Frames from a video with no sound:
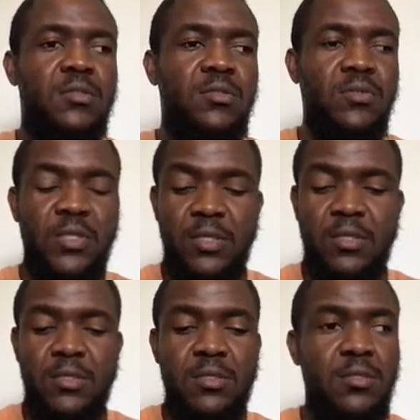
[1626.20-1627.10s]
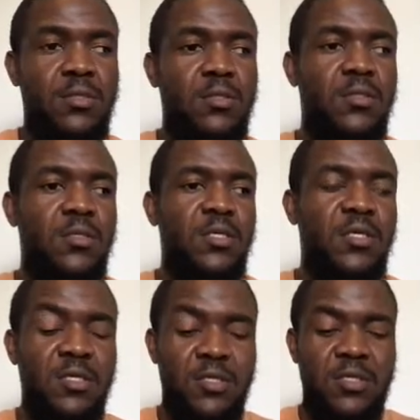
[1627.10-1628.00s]
right here,
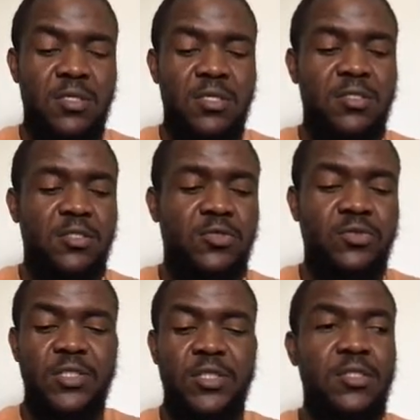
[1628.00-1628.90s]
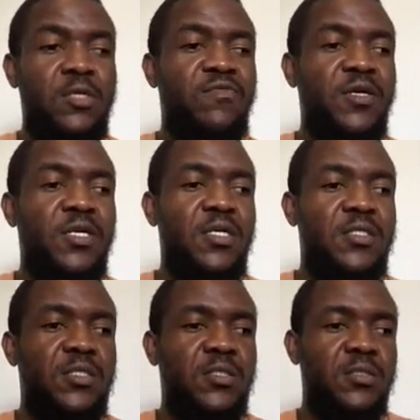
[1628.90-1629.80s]
and then it's create. If I
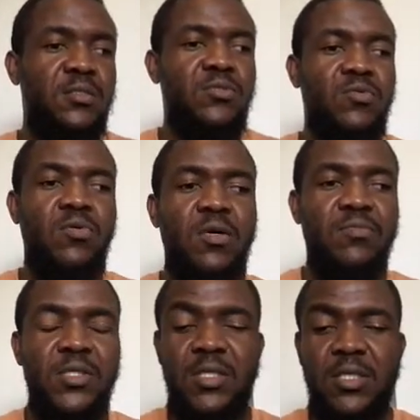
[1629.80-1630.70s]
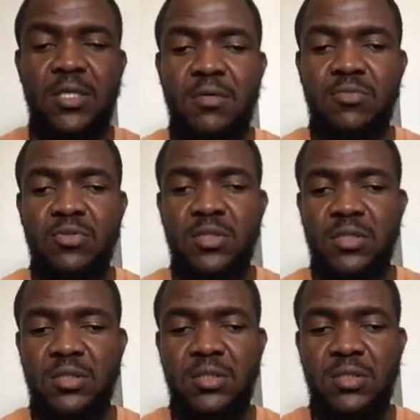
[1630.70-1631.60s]
list
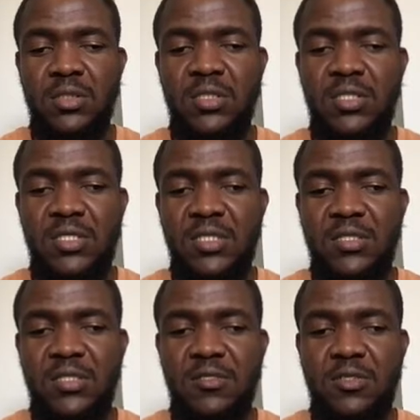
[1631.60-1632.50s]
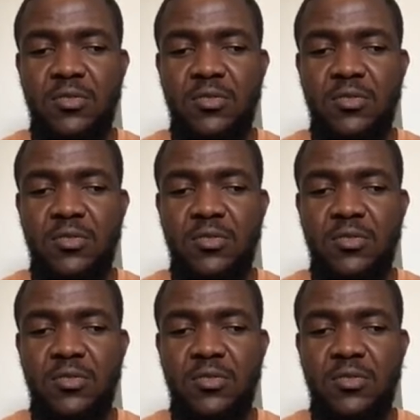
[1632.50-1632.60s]
requirement.yaml is inside. So